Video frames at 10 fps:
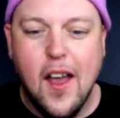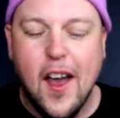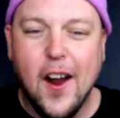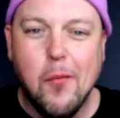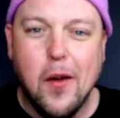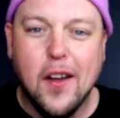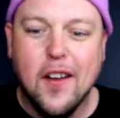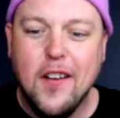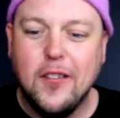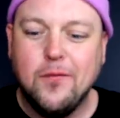And I'm like,
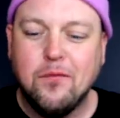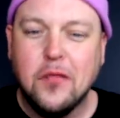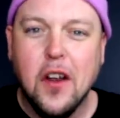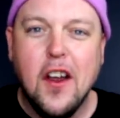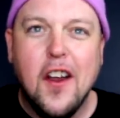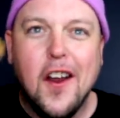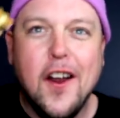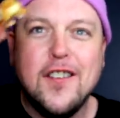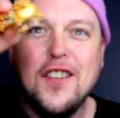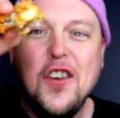
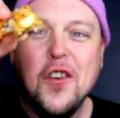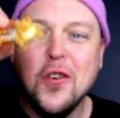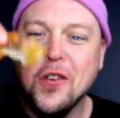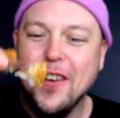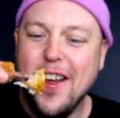it's you.